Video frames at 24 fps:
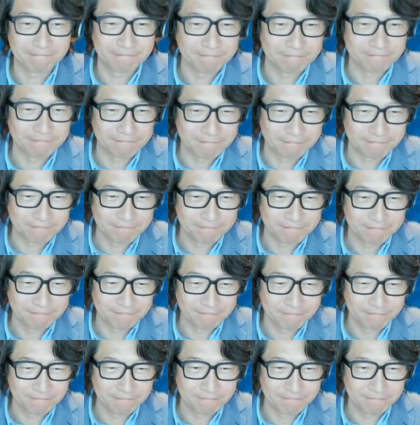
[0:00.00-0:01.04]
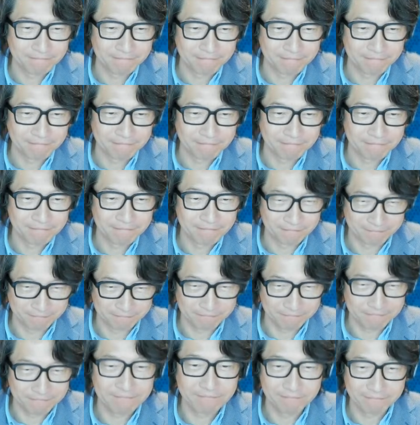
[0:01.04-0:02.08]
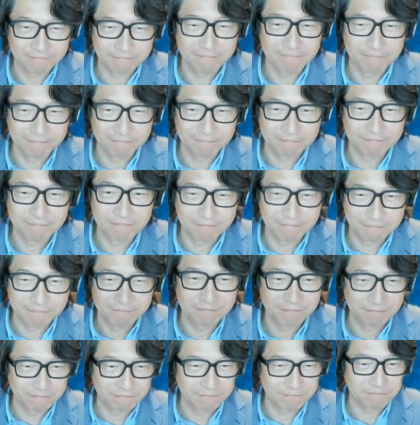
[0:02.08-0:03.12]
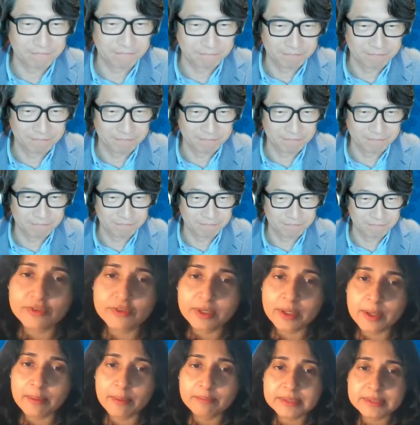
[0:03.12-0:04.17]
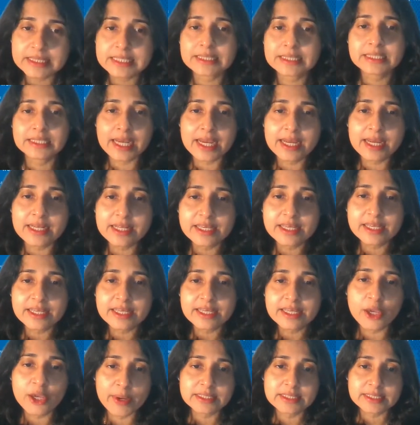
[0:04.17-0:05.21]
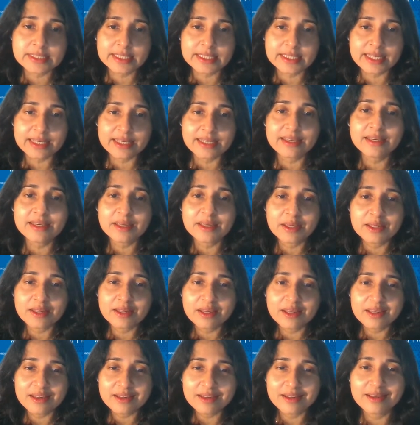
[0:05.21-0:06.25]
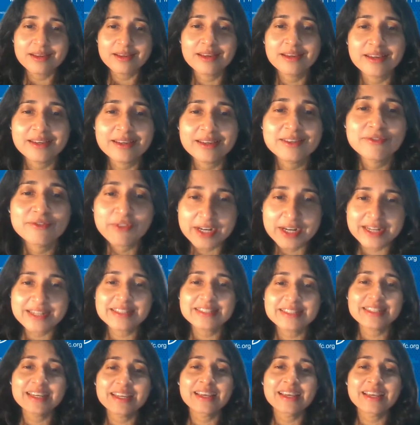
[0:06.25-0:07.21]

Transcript: So just to clarify, what kind of support the World Bank can provide for sustaining UHC, right?